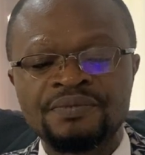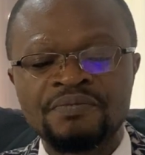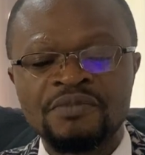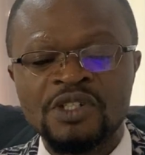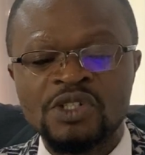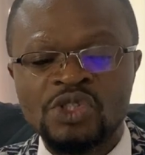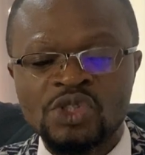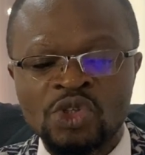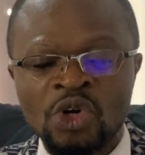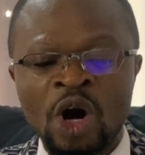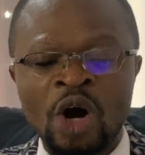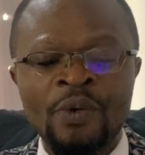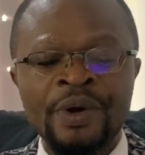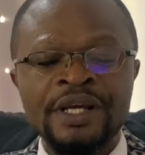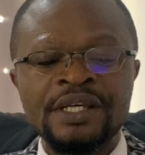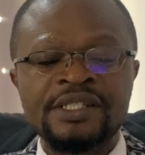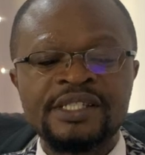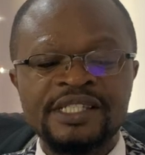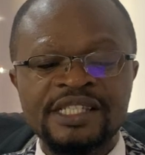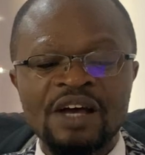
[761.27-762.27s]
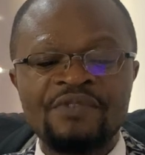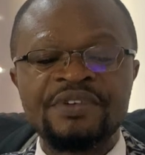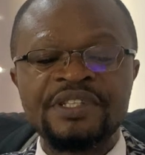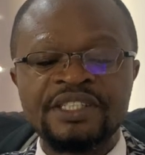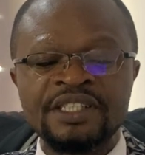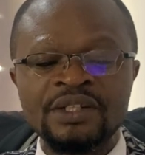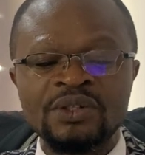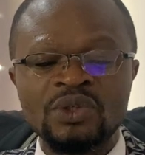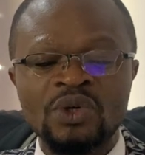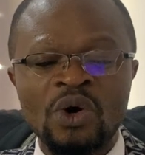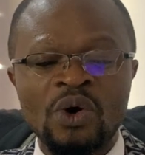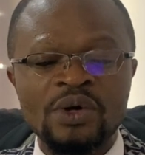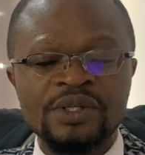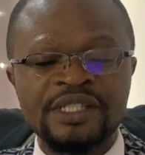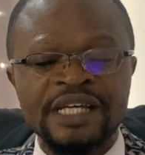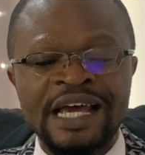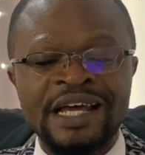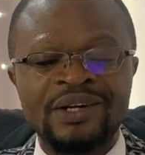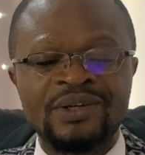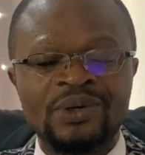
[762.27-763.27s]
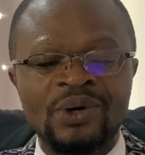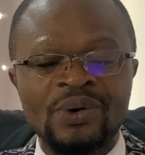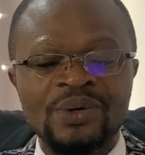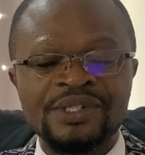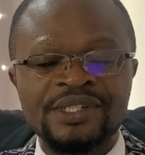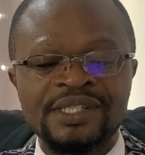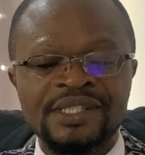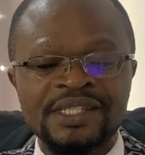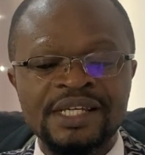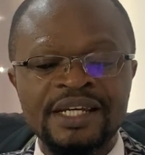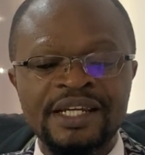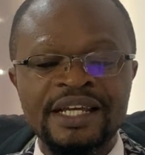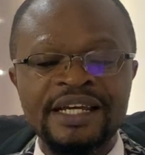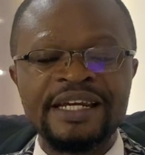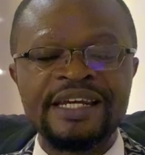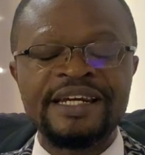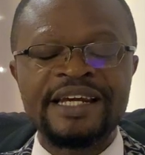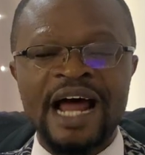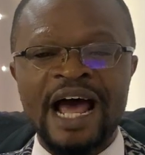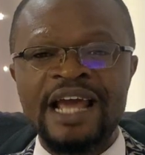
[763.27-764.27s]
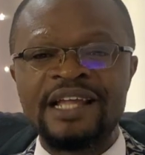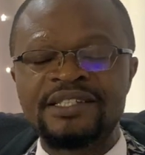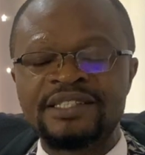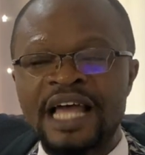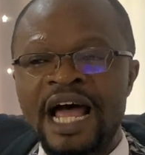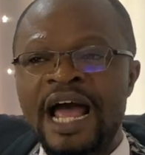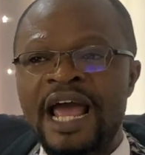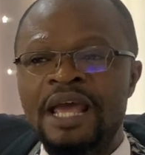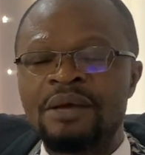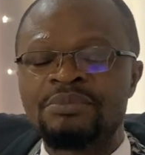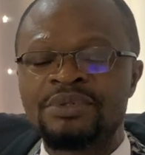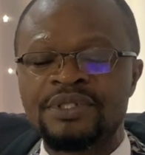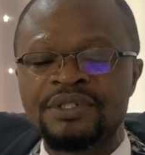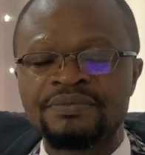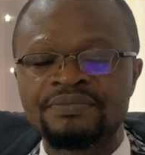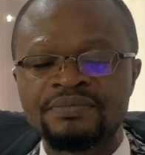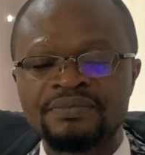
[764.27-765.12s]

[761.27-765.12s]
Scoring 17 goals and conceding 9 times.